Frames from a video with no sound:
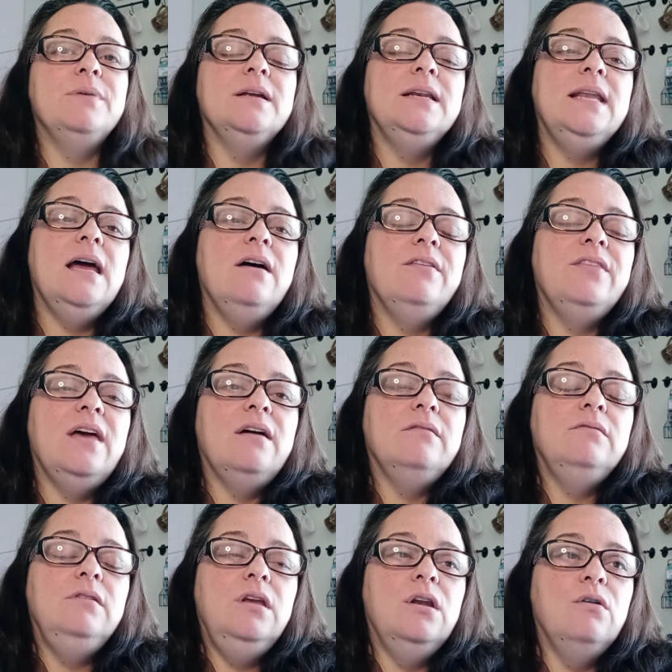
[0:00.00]
but now
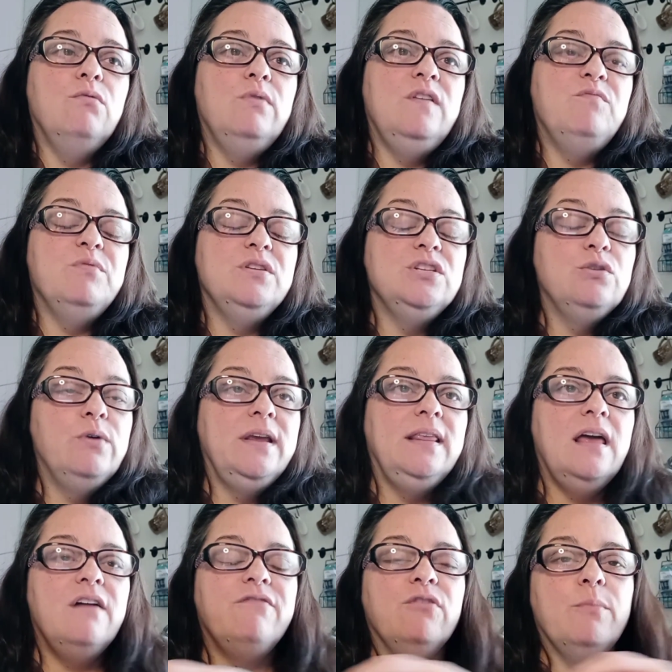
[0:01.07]
that we've been doing
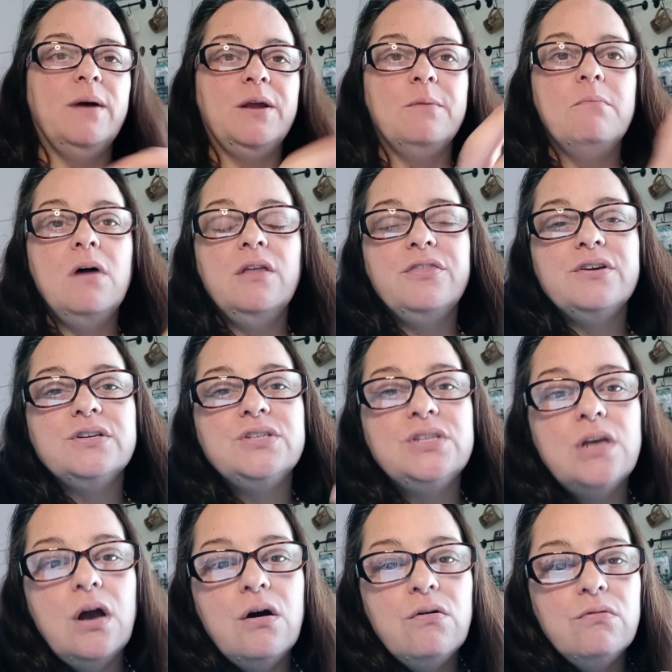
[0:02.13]
that for about a month or
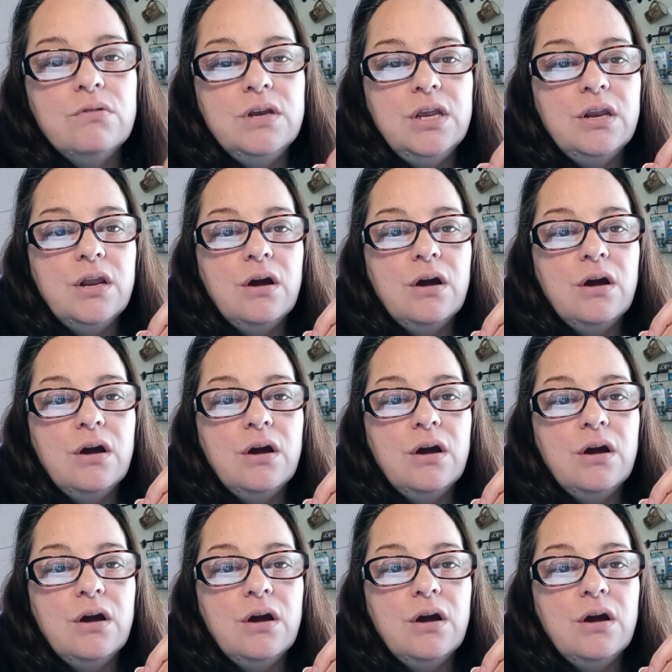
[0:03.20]
so,